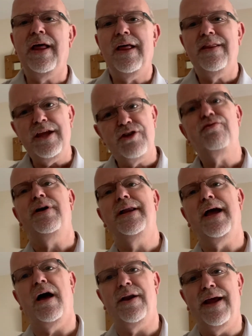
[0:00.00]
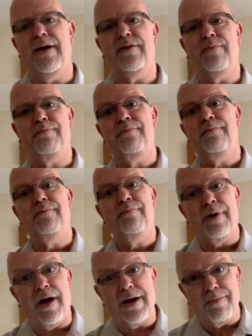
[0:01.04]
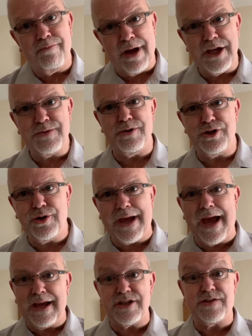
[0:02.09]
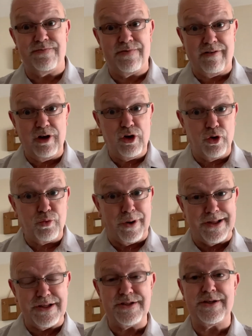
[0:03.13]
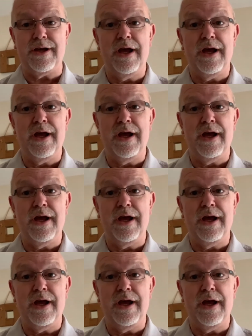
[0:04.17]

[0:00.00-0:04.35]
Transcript: really are now the bargain basements. You can get some very good ones.